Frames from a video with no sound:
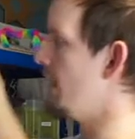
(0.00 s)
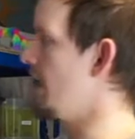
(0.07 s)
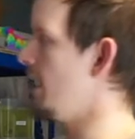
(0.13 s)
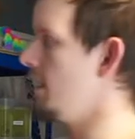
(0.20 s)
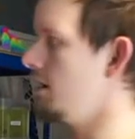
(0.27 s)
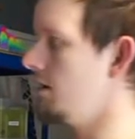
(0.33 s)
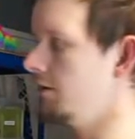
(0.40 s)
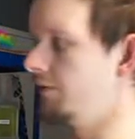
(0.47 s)

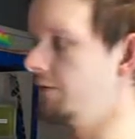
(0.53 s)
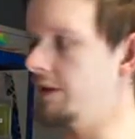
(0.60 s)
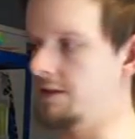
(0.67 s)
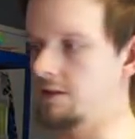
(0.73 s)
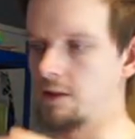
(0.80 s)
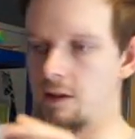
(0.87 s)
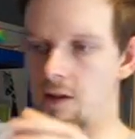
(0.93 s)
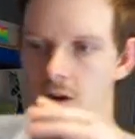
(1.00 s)
have
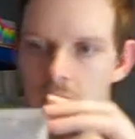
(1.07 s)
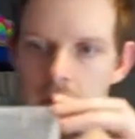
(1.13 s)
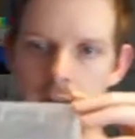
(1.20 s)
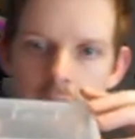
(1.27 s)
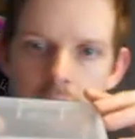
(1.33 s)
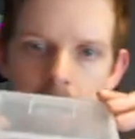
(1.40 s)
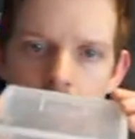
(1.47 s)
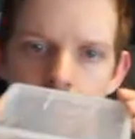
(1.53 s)
this guy.
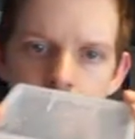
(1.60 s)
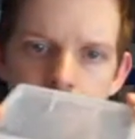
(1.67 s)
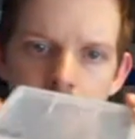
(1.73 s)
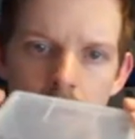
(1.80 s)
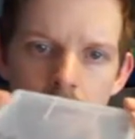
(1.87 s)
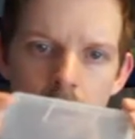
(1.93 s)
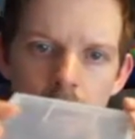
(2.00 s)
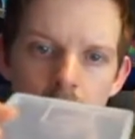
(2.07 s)

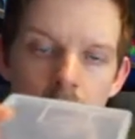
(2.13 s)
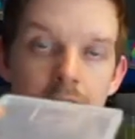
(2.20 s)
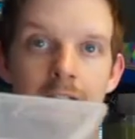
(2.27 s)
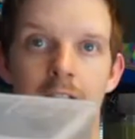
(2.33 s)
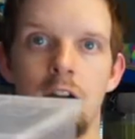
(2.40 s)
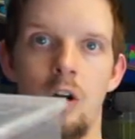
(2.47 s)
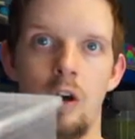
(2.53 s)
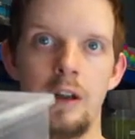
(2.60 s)
So I
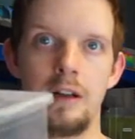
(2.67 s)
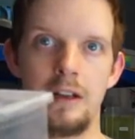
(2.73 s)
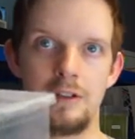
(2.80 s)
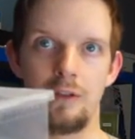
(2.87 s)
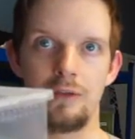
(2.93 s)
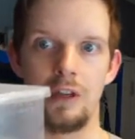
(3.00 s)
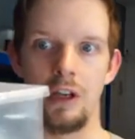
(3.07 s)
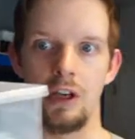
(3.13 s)
say guy, it's
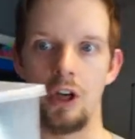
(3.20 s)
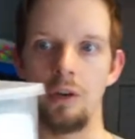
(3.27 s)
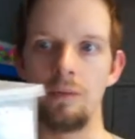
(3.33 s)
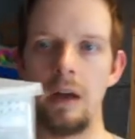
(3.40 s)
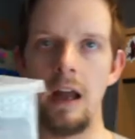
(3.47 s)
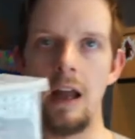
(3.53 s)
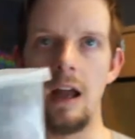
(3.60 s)
obviously a girl.